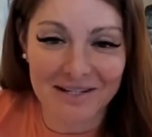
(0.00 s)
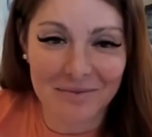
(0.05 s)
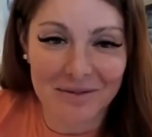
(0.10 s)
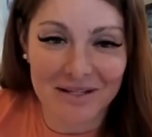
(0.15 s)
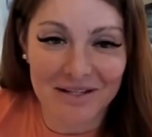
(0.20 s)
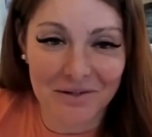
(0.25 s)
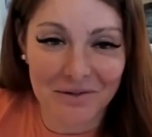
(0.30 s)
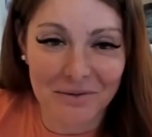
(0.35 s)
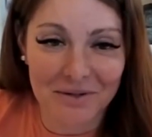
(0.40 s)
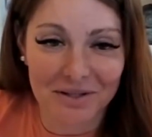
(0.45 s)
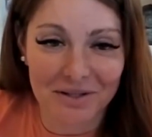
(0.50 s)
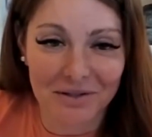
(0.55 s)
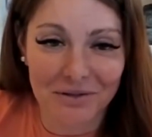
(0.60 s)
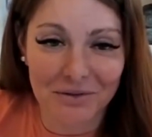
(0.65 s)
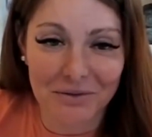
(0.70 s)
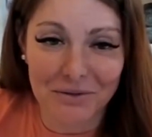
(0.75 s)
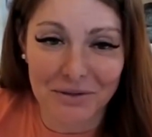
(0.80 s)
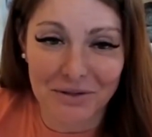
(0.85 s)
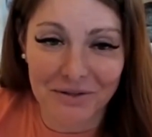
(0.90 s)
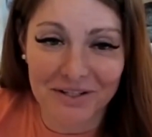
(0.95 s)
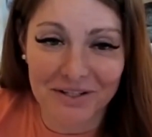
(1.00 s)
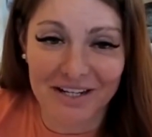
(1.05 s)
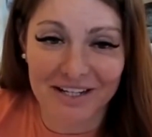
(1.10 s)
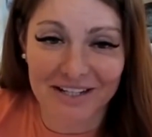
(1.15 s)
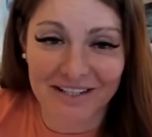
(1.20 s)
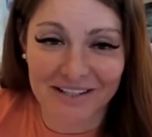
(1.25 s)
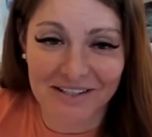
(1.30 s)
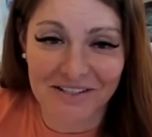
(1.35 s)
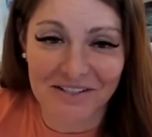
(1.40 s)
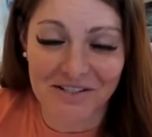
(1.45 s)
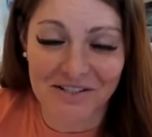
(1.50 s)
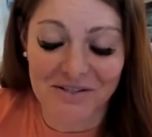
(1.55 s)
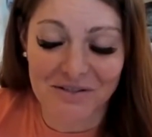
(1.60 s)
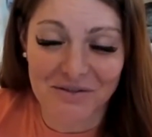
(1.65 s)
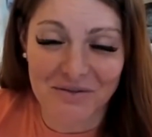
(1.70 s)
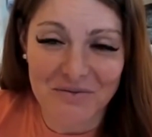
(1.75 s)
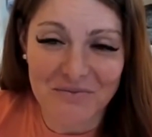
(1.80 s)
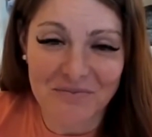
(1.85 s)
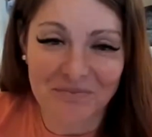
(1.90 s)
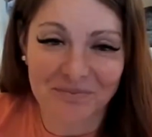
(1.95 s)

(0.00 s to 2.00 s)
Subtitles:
to be here with you. You're an icon too.